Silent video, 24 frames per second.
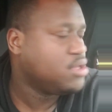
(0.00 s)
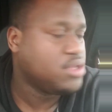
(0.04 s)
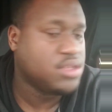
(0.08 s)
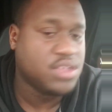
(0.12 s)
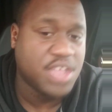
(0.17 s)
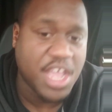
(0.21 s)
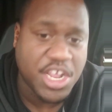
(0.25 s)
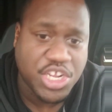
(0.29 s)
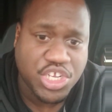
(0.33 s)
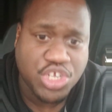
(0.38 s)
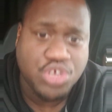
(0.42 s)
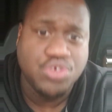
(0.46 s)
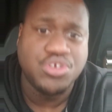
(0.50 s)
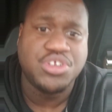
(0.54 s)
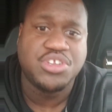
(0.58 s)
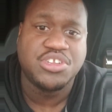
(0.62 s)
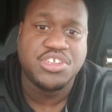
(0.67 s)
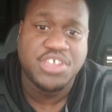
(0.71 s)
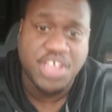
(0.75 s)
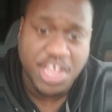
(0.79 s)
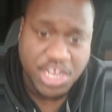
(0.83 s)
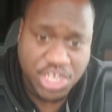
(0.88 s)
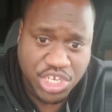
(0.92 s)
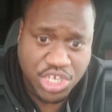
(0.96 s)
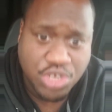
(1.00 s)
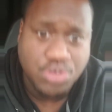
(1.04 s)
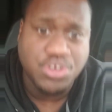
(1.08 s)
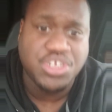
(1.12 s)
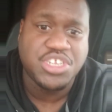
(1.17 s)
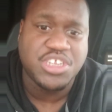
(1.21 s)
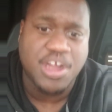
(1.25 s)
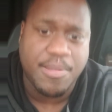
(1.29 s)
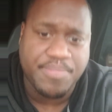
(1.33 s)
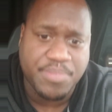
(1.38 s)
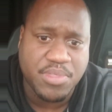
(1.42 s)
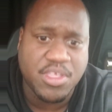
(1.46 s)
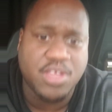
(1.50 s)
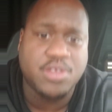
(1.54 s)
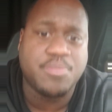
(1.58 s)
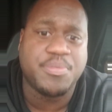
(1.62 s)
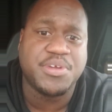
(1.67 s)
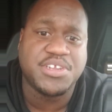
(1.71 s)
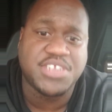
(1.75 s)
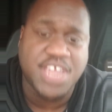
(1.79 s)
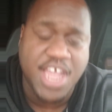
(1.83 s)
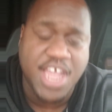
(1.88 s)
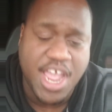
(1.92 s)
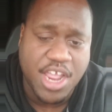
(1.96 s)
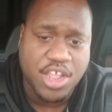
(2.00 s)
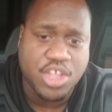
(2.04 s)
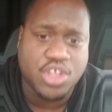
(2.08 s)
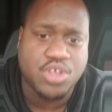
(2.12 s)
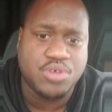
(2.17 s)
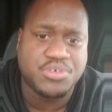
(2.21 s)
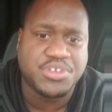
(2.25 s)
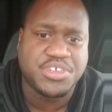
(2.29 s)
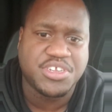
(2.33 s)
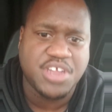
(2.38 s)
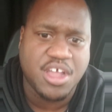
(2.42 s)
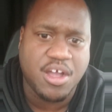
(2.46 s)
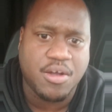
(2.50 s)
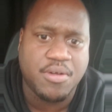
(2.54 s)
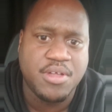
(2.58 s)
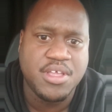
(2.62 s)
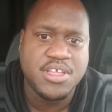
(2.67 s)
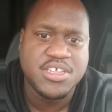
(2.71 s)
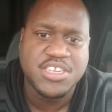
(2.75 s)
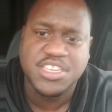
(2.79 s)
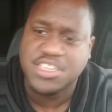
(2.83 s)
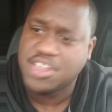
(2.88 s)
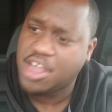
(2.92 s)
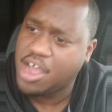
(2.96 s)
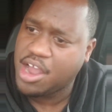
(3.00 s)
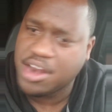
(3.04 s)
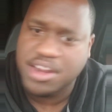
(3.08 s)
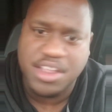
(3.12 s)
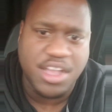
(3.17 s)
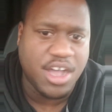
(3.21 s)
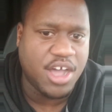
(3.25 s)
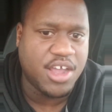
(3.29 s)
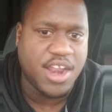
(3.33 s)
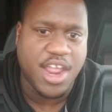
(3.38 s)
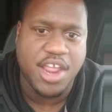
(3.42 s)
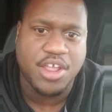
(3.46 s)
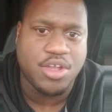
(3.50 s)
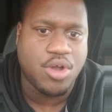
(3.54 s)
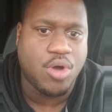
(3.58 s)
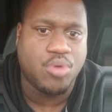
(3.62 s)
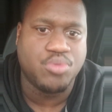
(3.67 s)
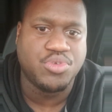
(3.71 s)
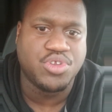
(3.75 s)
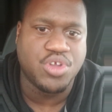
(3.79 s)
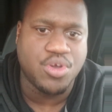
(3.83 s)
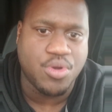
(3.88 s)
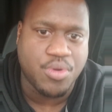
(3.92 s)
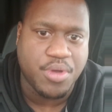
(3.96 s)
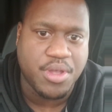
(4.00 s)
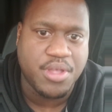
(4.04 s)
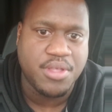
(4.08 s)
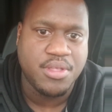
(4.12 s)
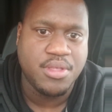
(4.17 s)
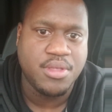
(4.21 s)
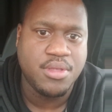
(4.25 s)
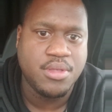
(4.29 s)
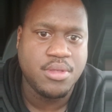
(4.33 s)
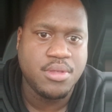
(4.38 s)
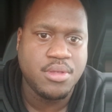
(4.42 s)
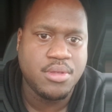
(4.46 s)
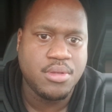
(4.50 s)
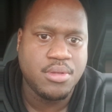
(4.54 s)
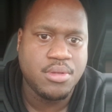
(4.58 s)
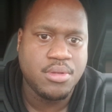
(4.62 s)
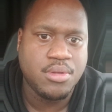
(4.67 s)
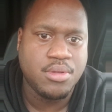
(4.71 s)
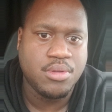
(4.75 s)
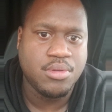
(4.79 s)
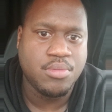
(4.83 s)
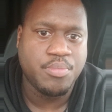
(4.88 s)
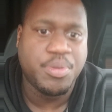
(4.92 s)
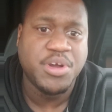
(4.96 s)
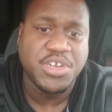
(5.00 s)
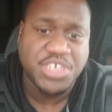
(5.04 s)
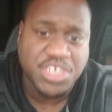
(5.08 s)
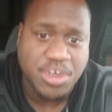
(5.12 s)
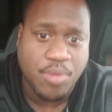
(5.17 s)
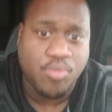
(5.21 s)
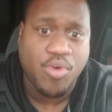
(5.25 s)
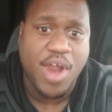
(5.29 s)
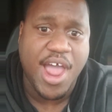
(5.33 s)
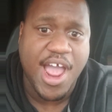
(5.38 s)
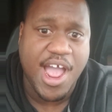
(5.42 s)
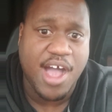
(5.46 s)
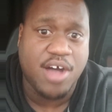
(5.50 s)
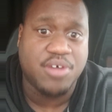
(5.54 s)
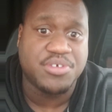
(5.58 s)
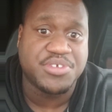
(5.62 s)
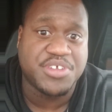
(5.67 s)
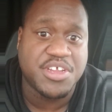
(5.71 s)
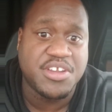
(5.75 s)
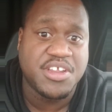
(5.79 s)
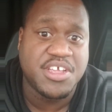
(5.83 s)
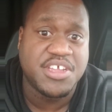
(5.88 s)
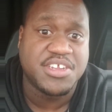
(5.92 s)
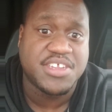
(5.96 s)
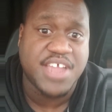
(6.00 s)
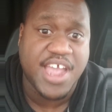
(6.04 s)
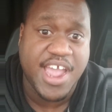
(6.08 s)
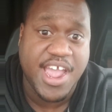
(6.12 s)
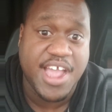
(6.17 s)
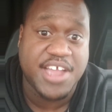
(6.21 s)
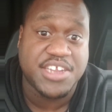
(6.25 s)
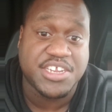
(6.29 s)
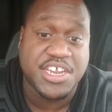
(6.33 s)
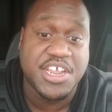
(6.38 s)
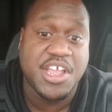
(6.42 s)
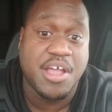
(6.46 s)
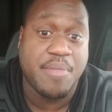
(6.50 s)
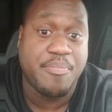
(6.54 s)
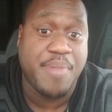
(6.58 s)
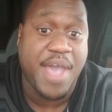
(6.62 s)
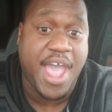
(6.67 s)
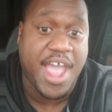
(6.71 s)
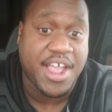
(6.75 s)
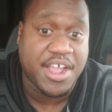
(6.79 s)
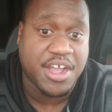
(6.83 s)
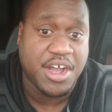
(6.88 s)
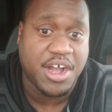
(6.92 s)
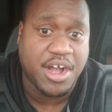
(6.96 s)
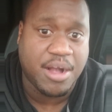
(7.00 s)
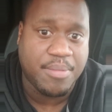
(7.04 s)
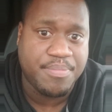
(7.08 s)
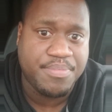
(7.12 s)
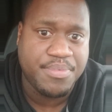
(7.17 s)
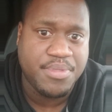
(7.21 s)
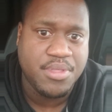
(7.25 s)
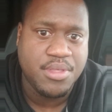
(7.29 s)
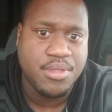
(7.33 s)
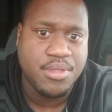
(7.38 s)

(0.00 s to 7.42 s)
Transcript: Get you get you something to protect yourself. Stun gun ain't gonna do it. Put some rounds in his ass. He'll back up.